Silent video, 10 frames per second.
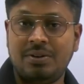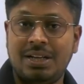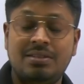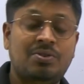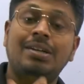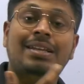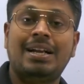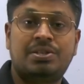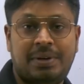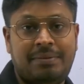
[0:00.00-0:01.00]
that is not the
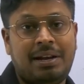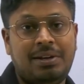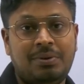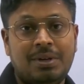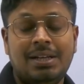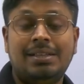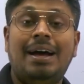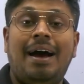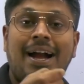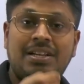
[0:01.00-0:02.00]
actual value.
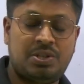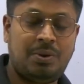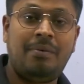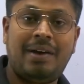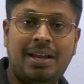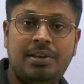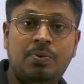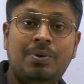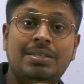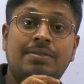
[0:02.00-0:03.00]
The actual
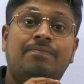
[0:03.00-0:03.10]
value is